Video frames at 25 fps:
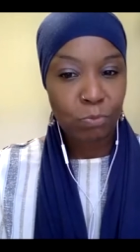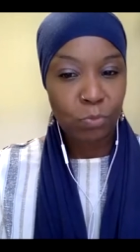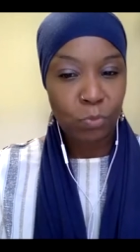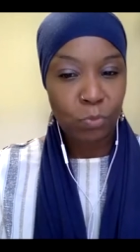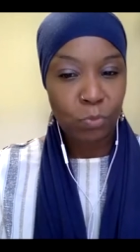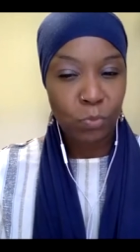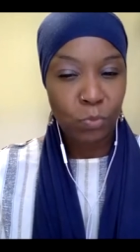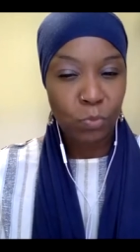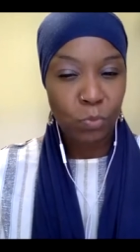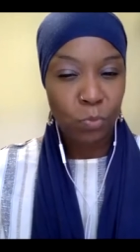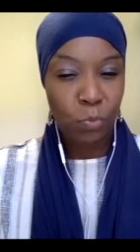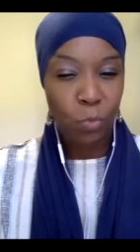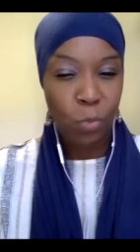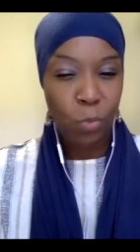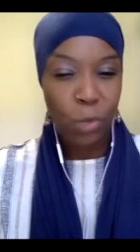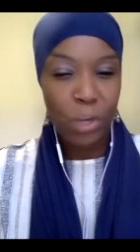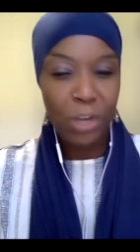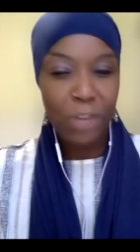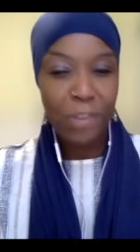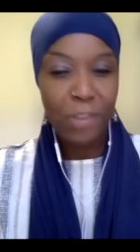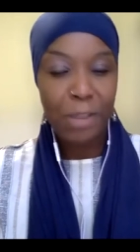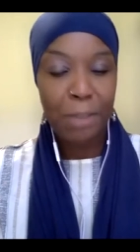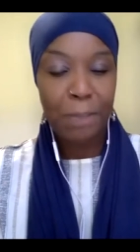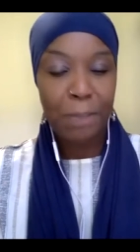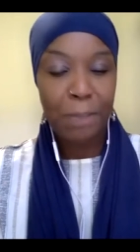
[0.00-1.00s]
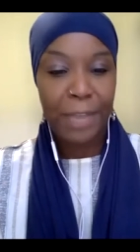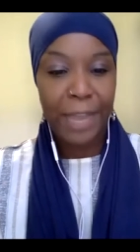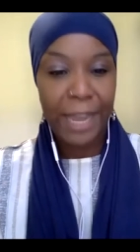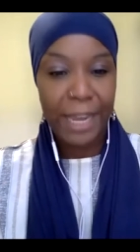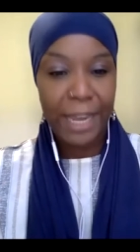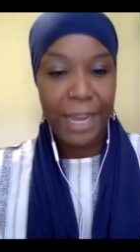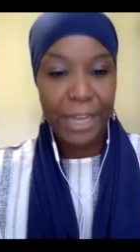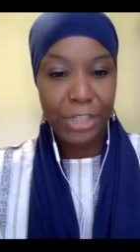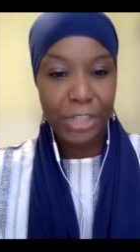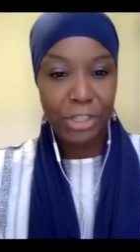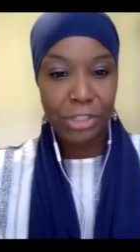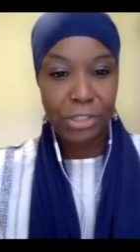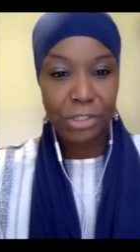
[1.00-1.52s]
what are the
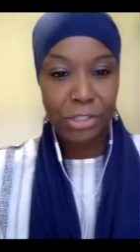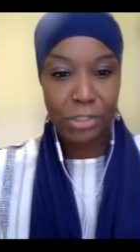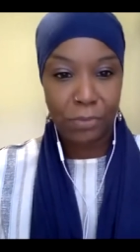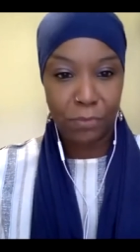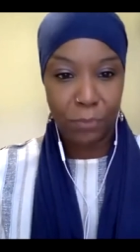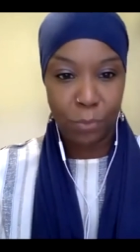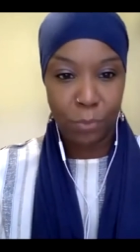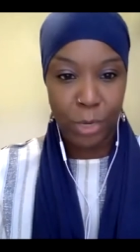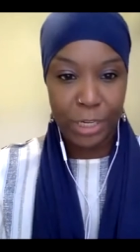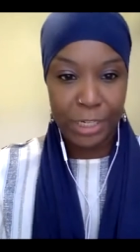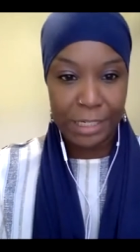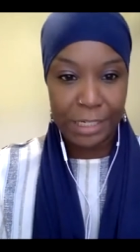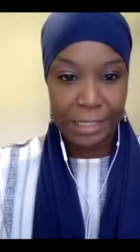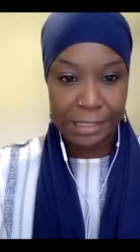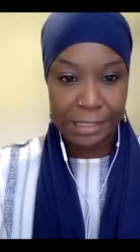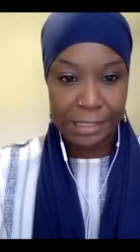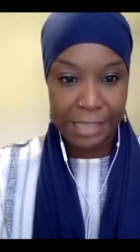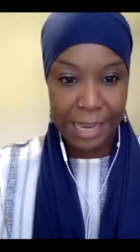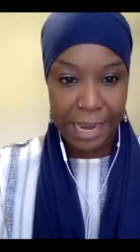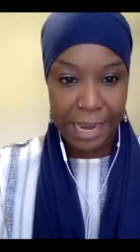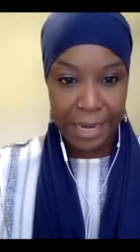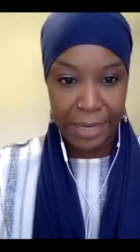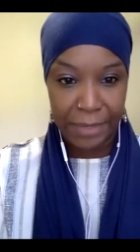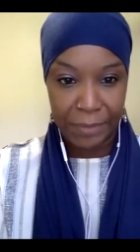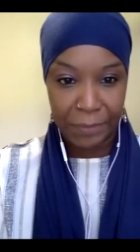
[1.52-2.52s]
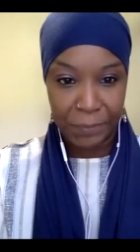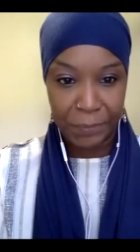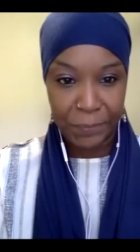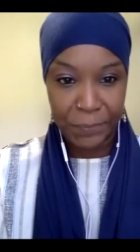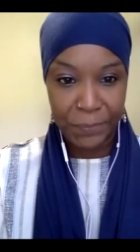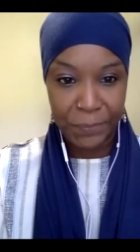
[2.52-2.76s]
implications of what he's saying.